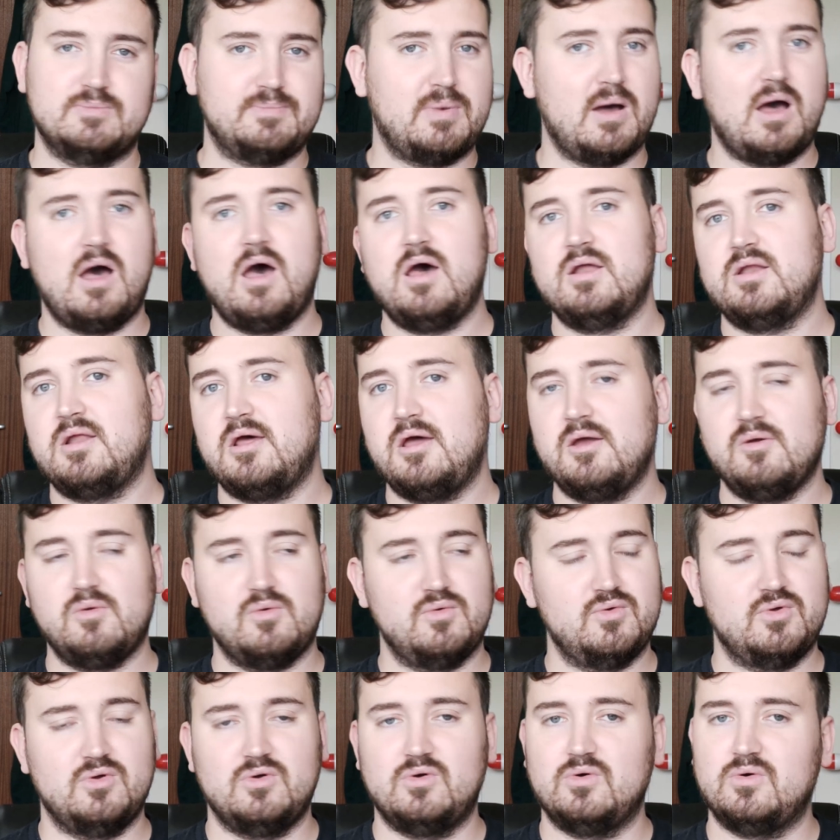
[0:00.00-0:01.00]
your partner
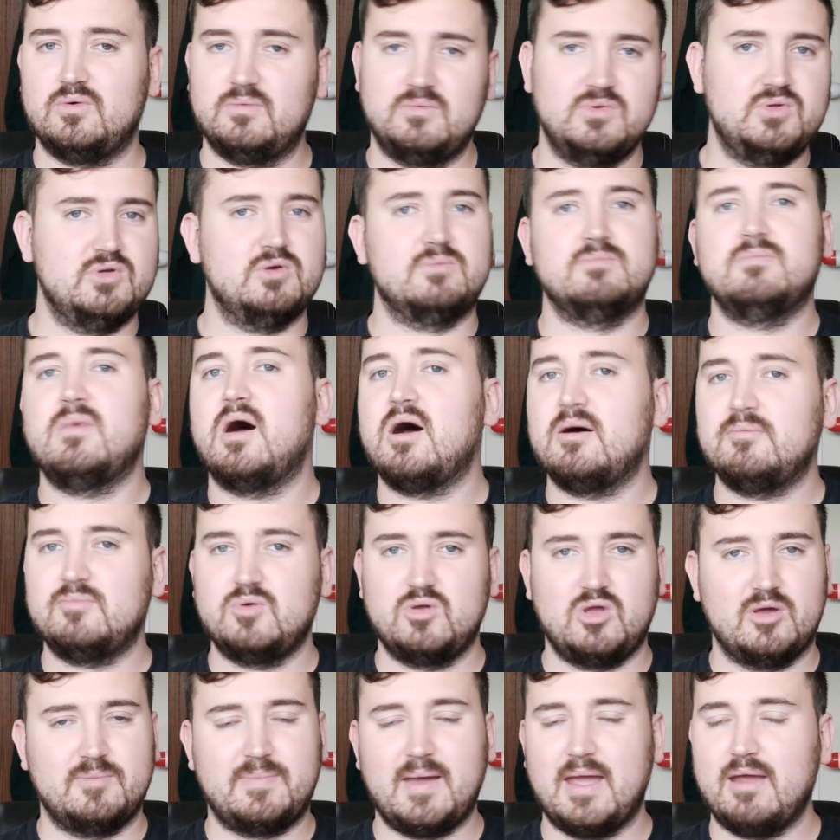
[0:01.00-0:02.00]
or your mum
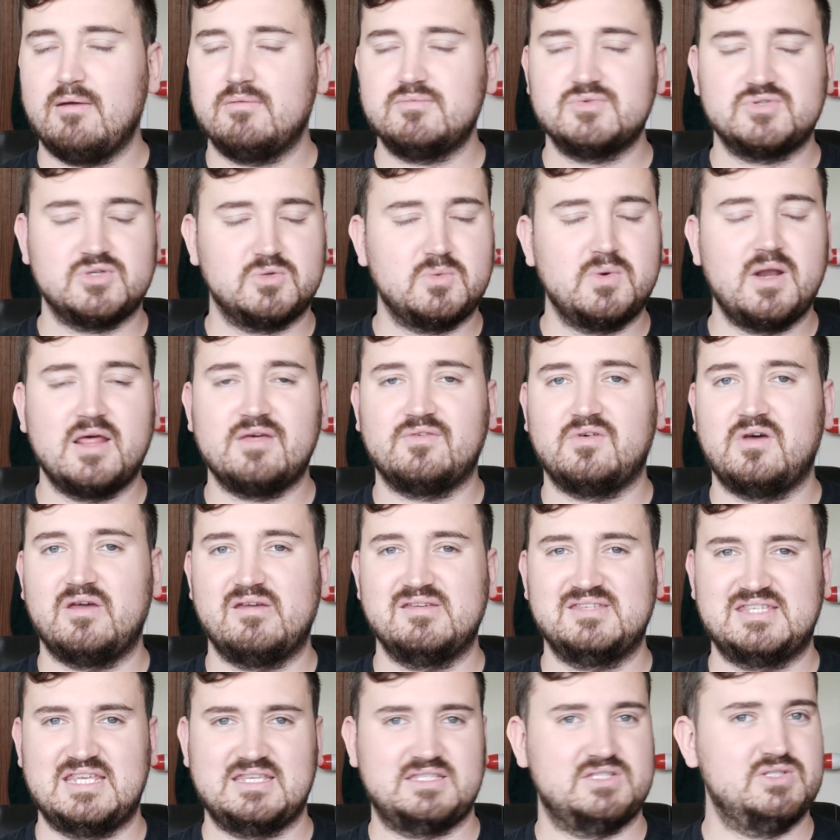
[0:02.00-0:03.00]
or your parents or whatever,
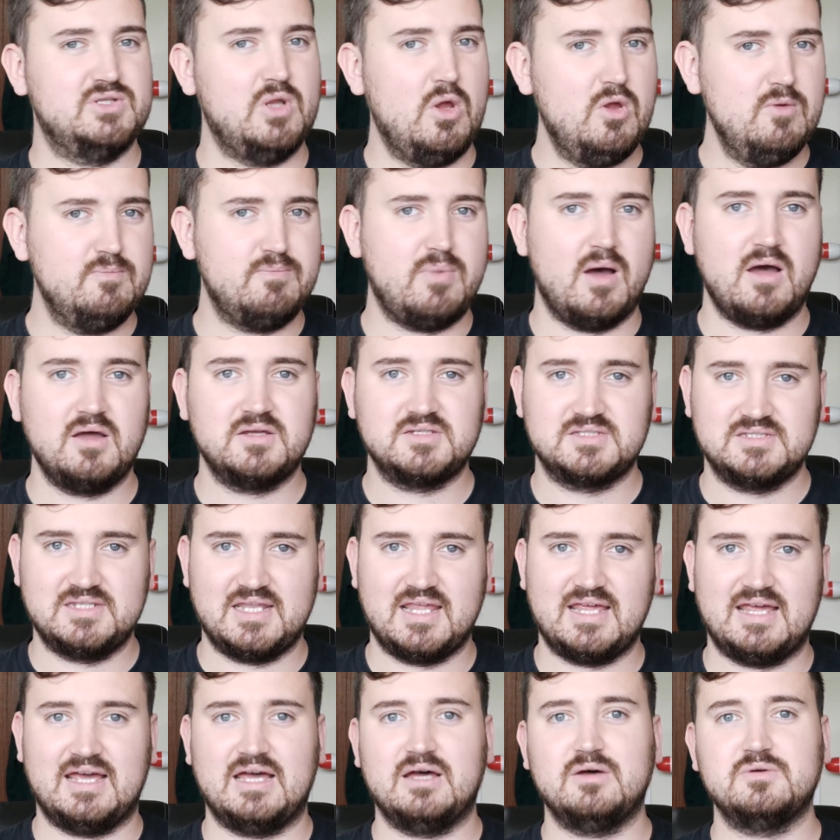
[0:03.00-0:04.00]
it says no bugs in
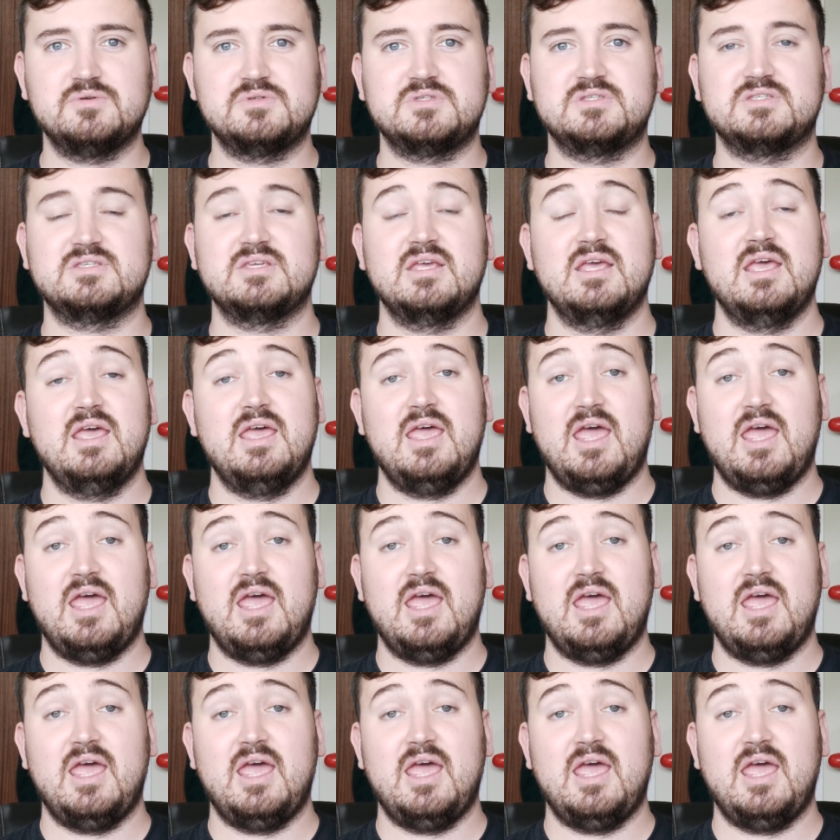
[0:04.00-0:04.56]
the house